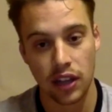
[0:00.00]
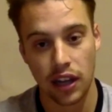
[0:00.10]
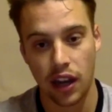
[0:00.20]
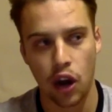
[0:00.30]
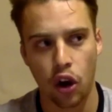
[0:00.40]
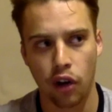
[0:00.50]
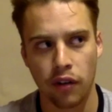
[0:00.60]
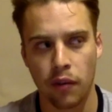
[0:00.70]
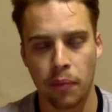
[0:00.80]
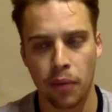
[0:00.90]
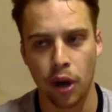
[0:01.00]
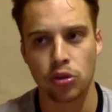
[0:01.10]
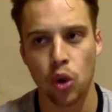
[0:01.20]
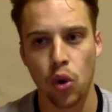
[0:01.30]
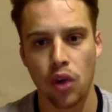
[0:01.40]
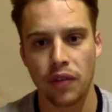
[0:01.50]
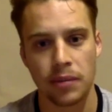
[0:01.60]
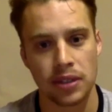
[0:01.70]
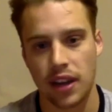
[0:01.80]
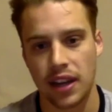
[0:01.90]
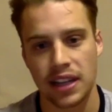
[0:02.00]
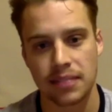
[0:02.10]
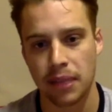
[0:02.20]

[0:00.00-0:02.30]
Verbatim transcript: And like That's a lot of other pros talk of him as like his